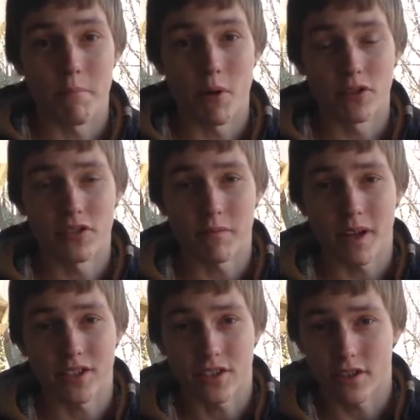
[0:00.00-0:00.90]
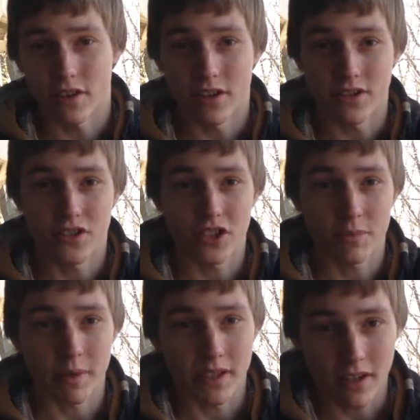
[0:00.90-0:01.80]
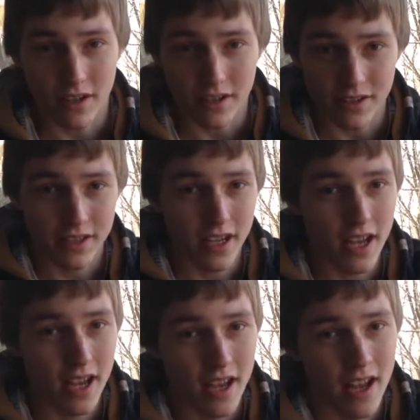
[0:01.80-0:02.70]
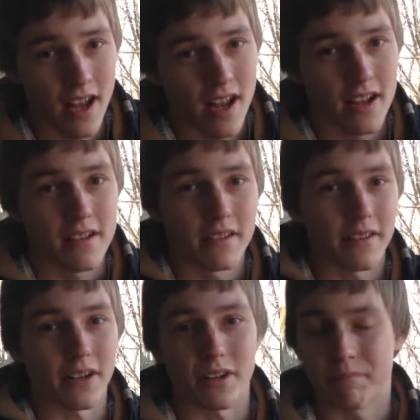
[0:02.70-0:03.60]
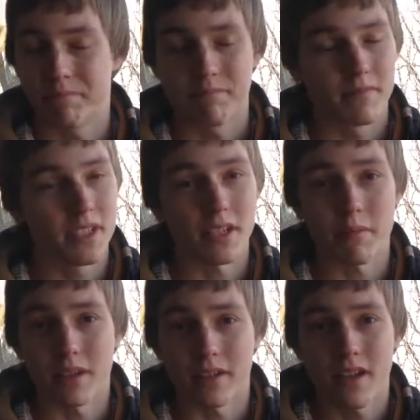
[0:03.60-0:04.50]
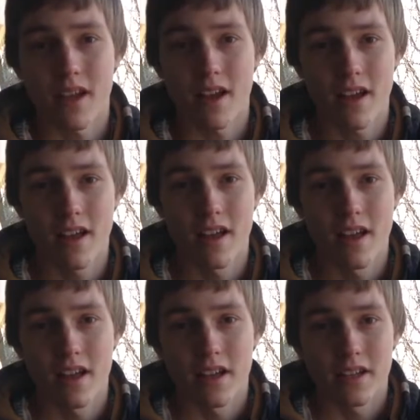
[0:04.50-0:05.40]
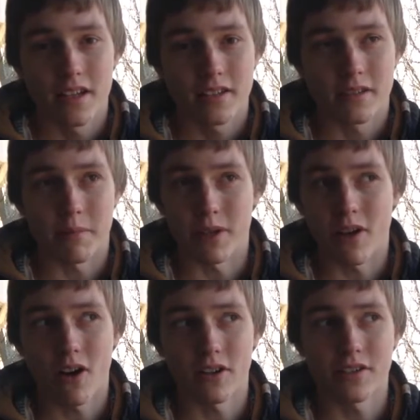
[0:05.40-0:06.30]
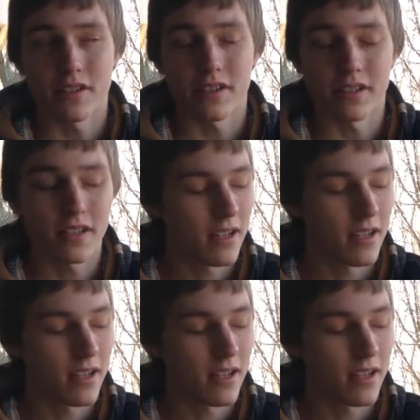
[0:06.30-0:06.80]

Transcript: most of my cigars just because they're seeming to be hard to